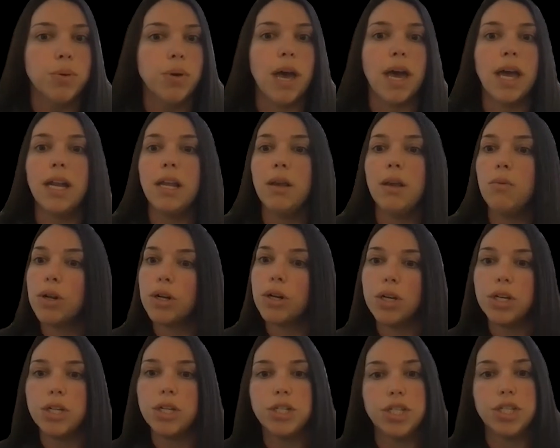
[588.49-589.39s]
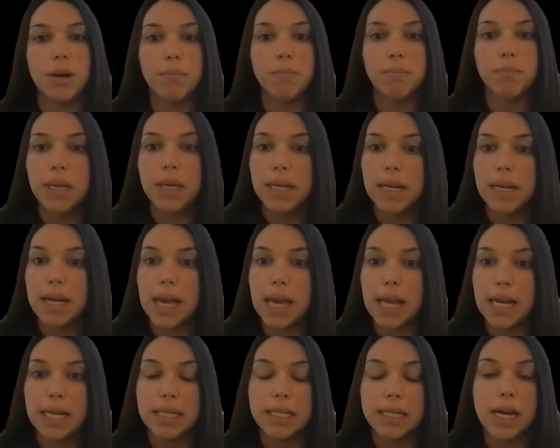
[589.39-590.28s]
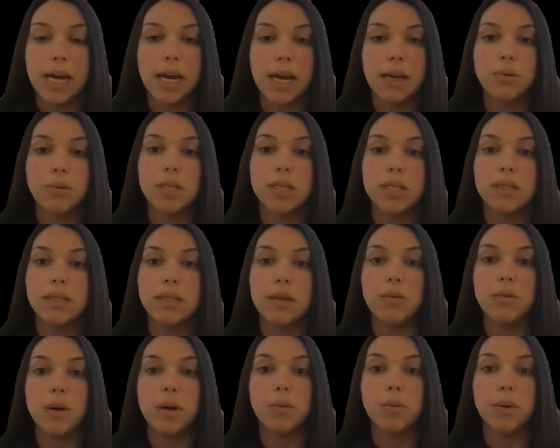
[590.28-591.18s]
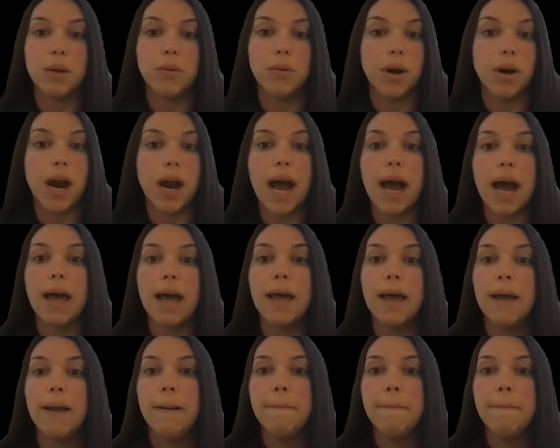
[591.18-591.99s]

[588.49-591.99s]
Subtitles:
Anyone could jump in at any time to see where we were at.